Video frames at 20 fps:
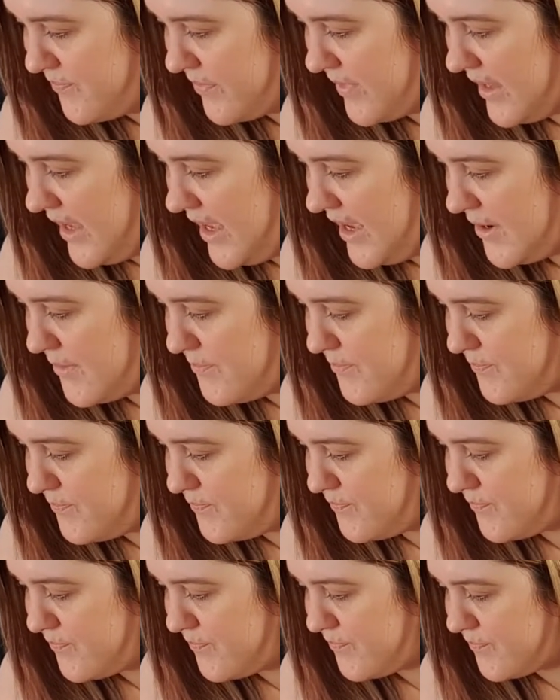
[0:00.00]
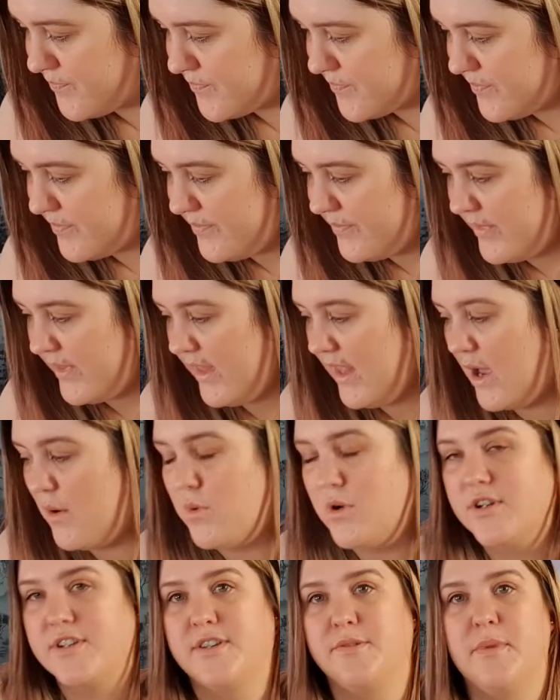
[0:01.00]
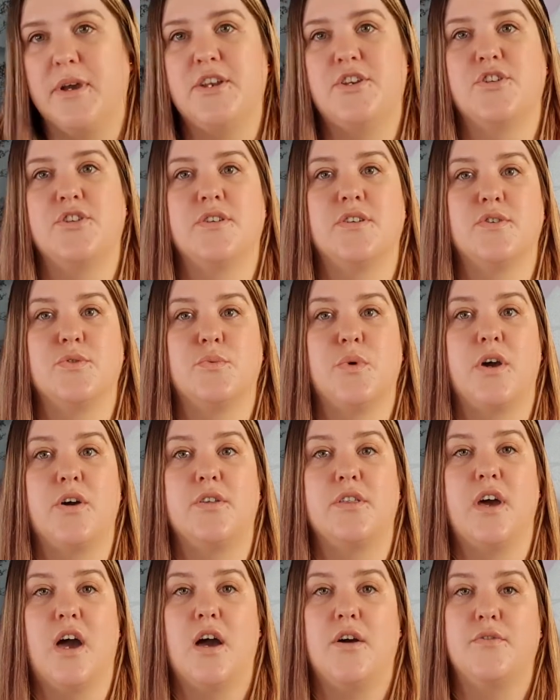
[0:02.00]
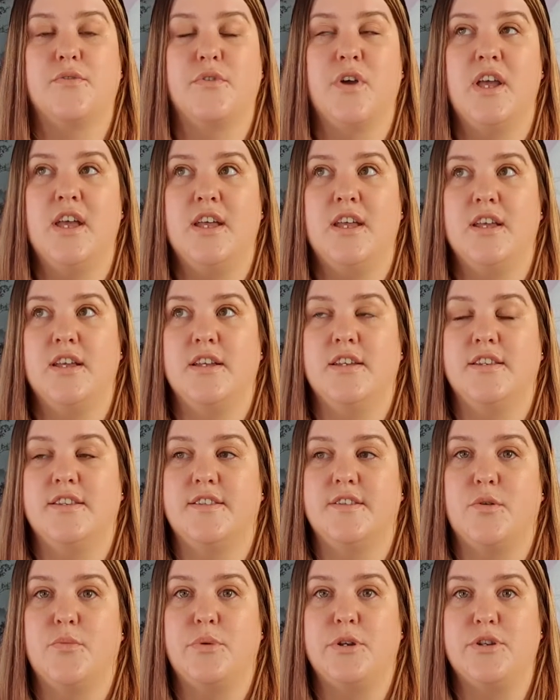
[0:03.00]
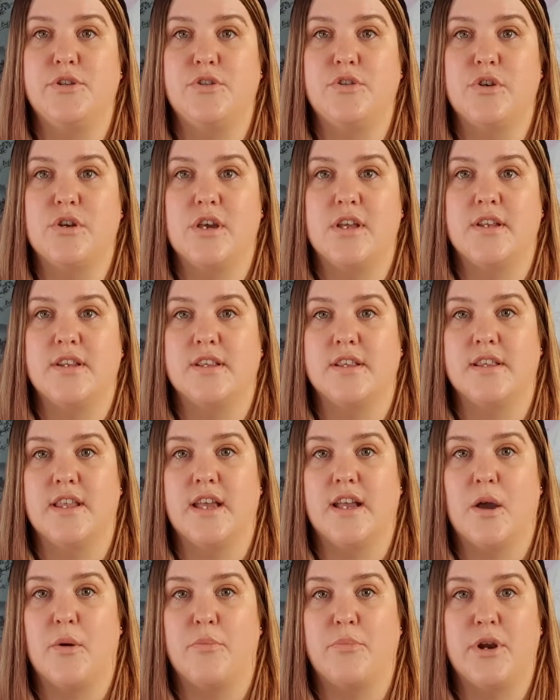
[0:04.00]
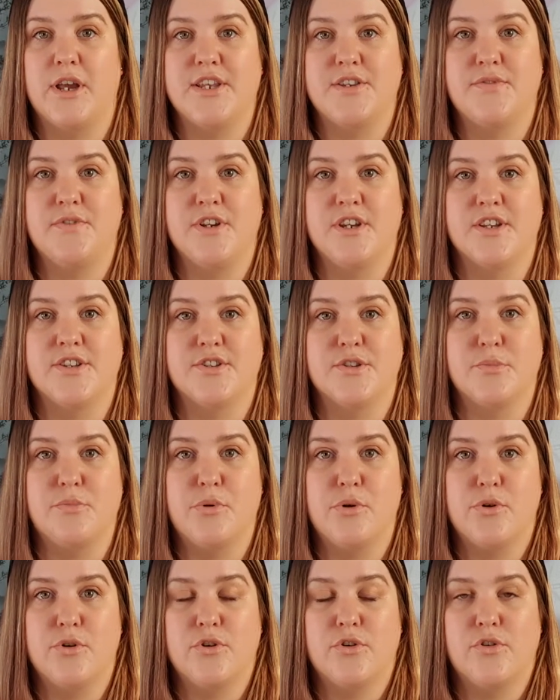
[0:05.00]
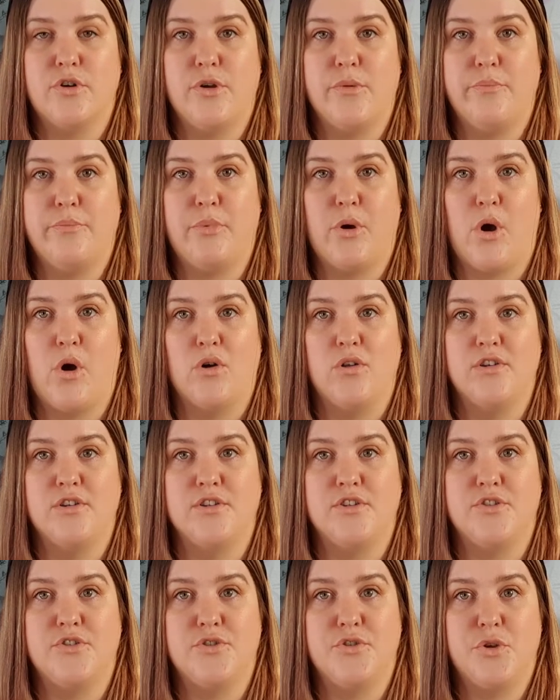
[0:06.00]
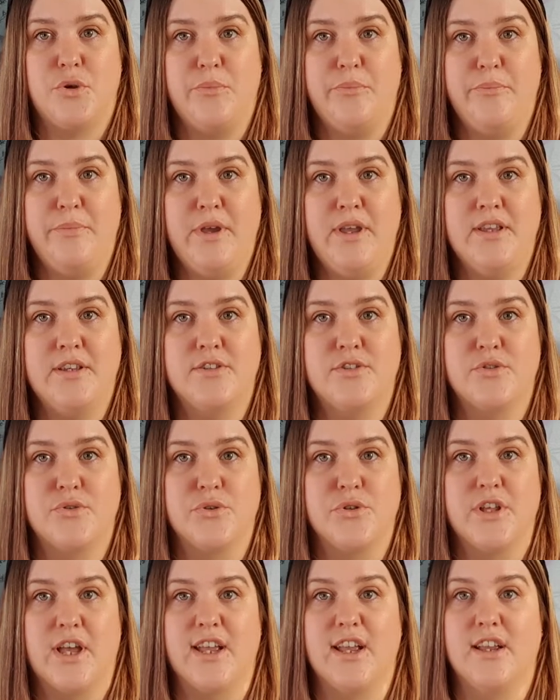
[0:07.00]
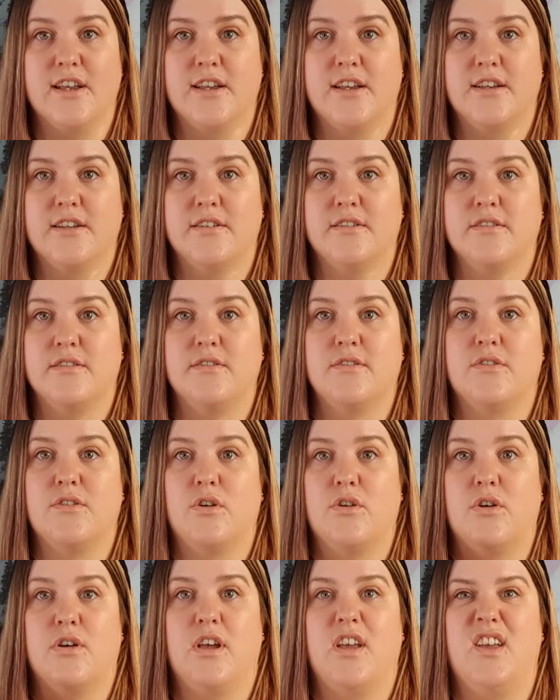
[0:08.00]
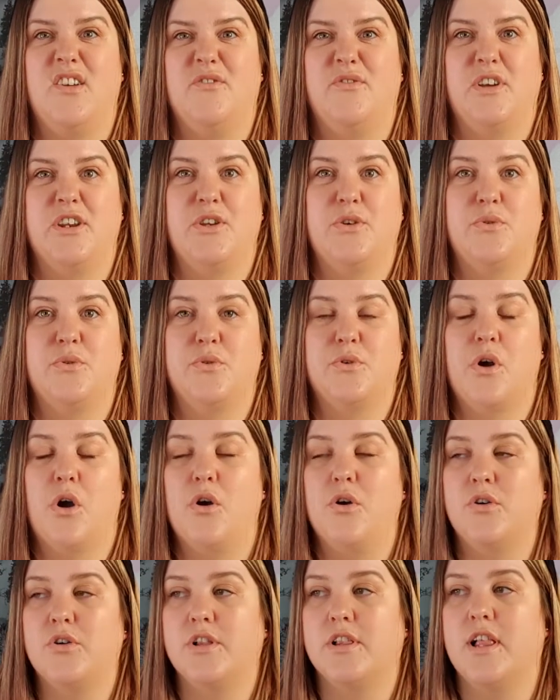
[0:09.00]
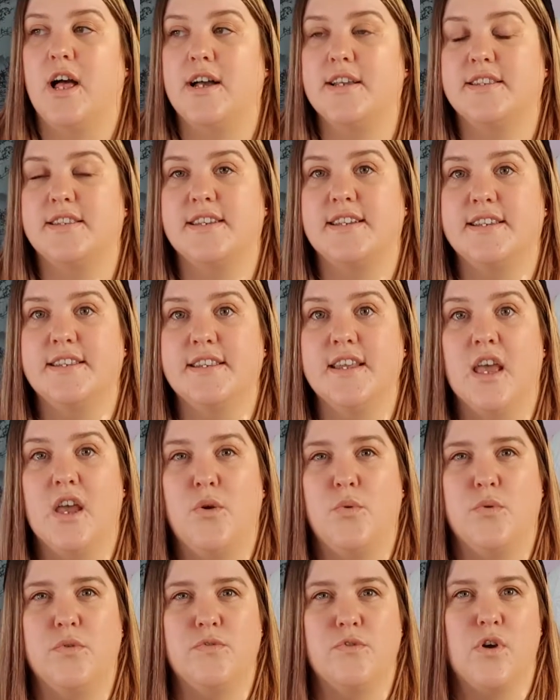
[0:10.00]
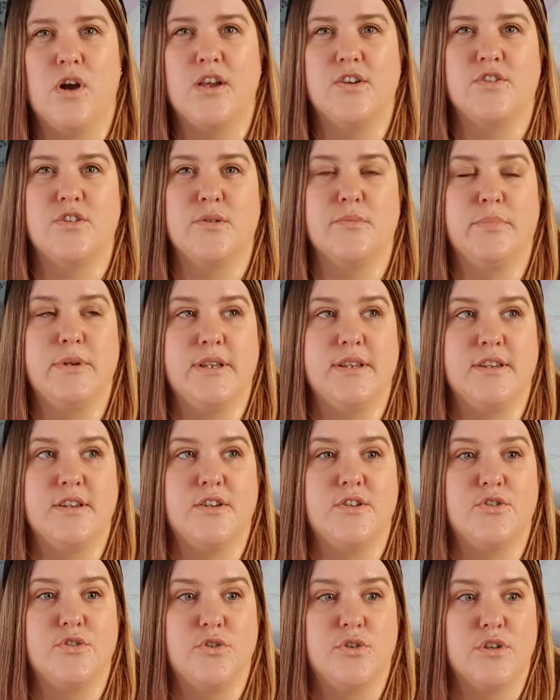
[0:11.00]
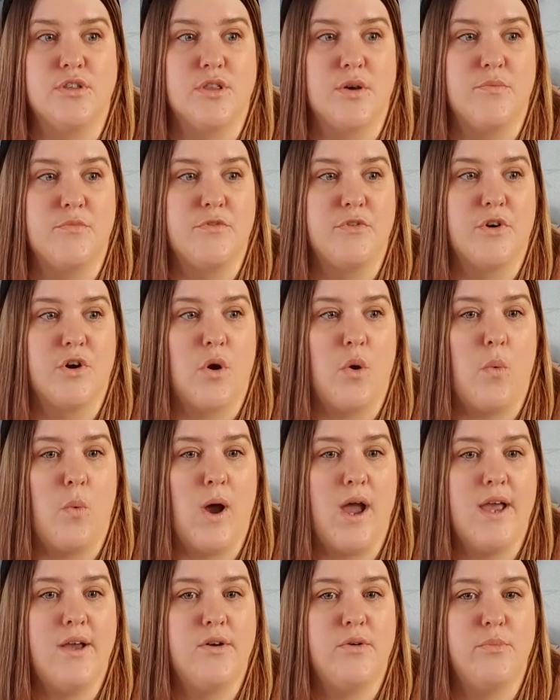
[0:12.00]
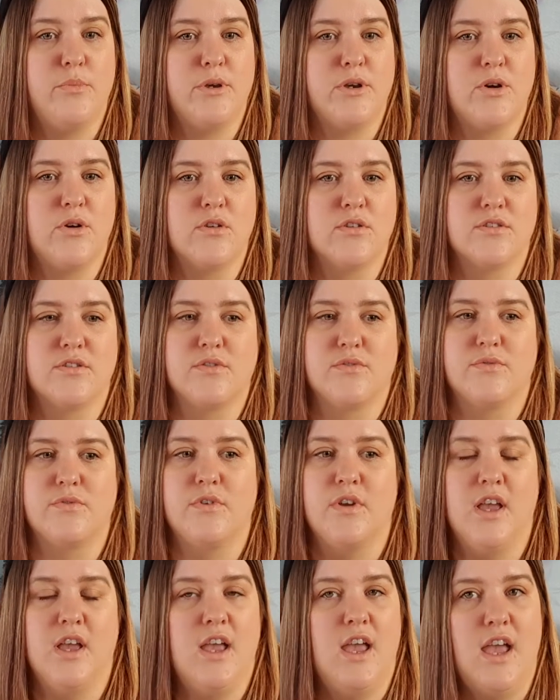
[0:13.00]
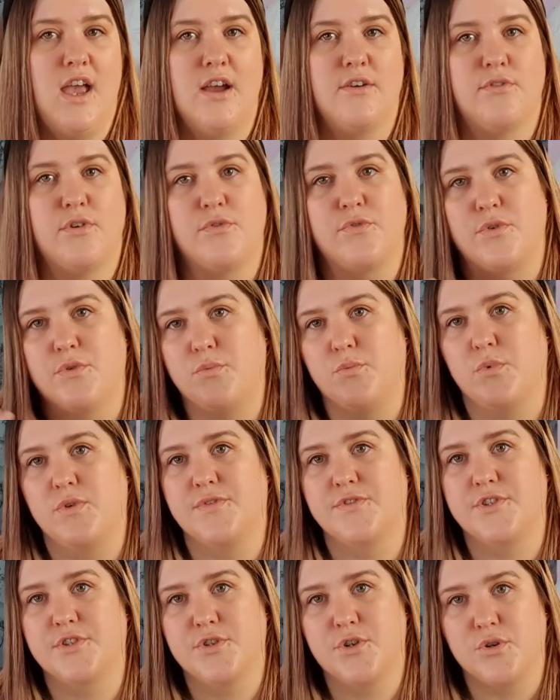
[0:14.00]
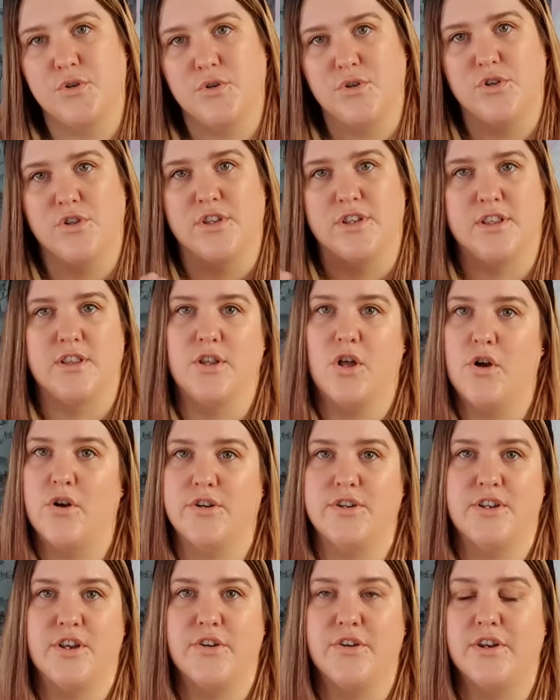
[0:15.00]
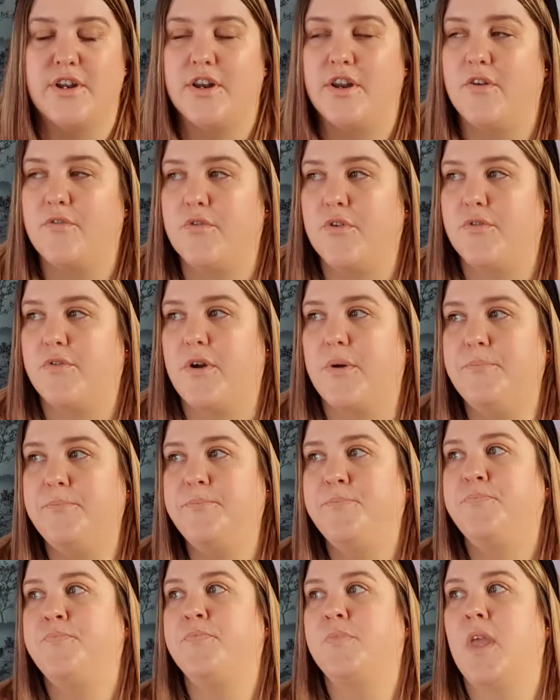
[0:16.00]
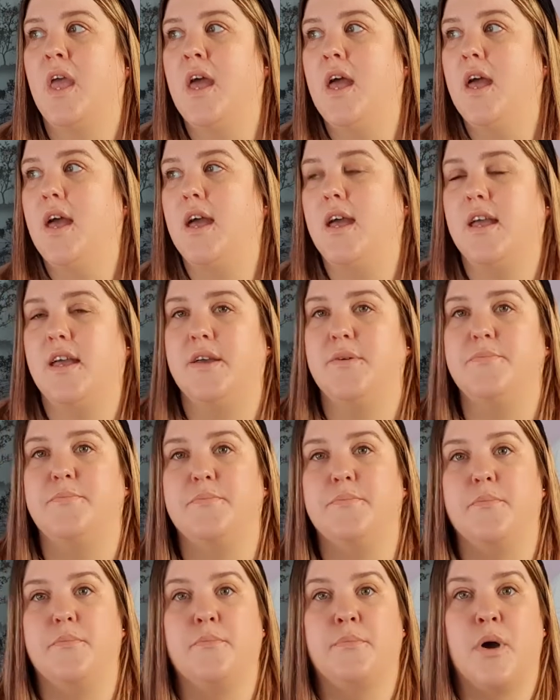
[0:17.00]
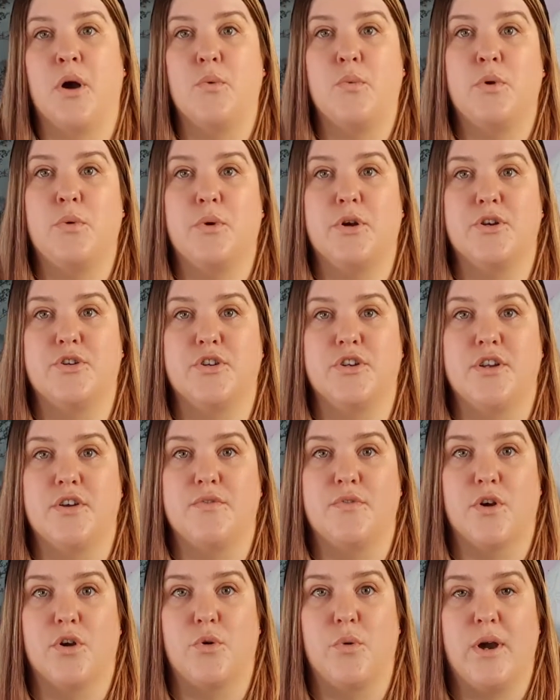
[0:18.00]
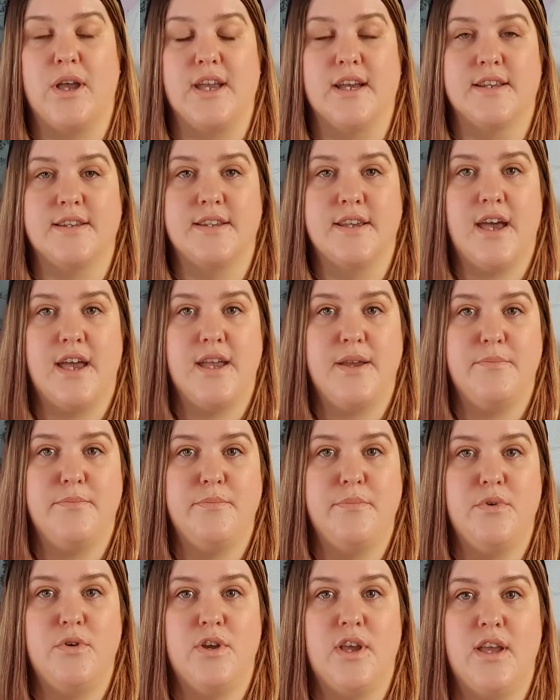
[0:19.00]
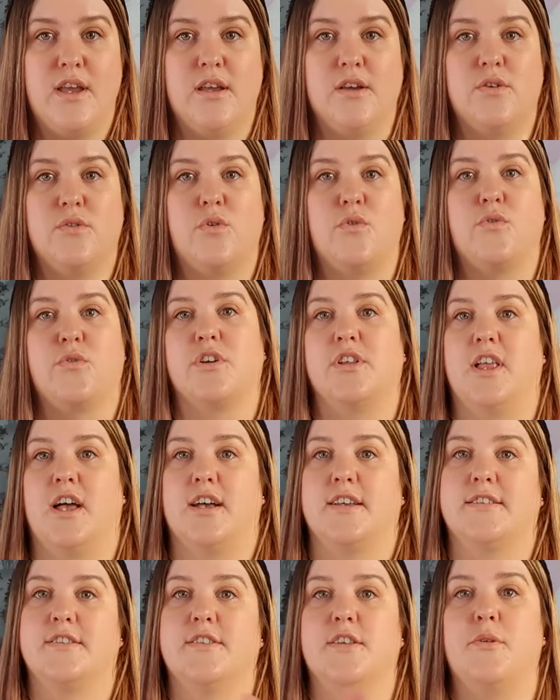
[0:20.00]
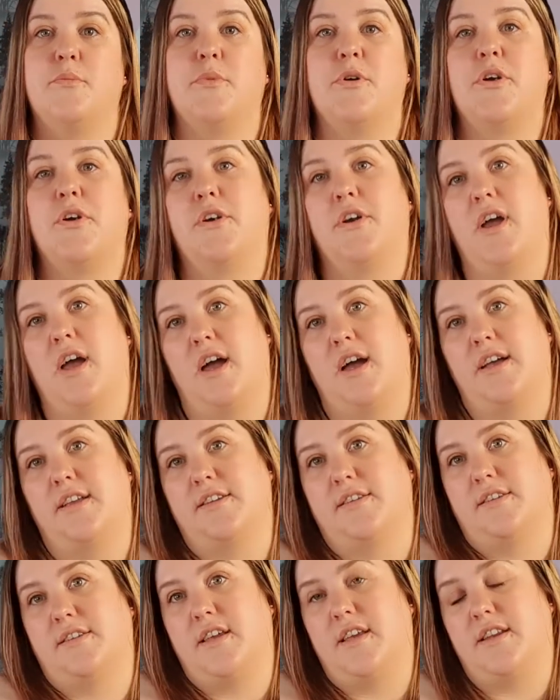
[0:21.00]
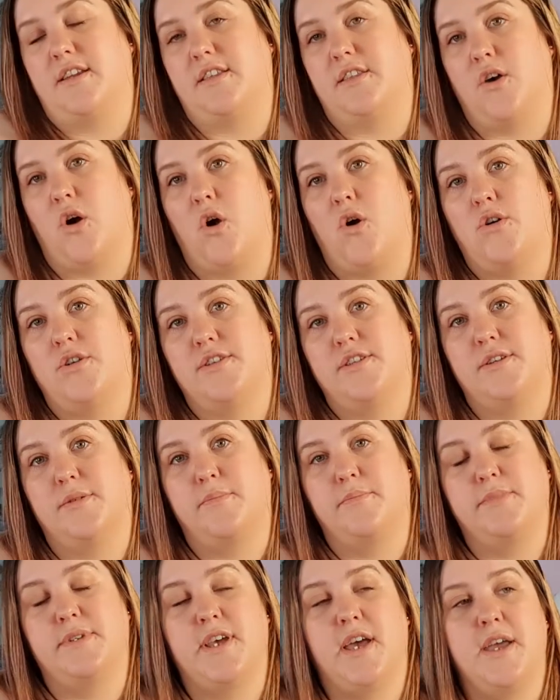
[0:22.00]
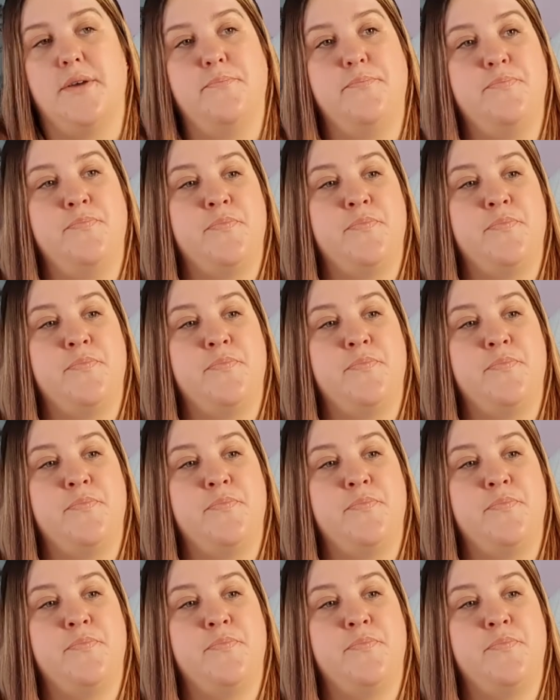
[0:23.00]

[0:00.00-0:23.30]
Um, I want to mention as well that I've still been doing like a breastfeeding support group on Zoom, so like a uh, video call classes. We've not actually been doing them for a while because of everything with school and lockdown and everything. Um, but we were doing it for quite a time uh, over last summer and into the autumn time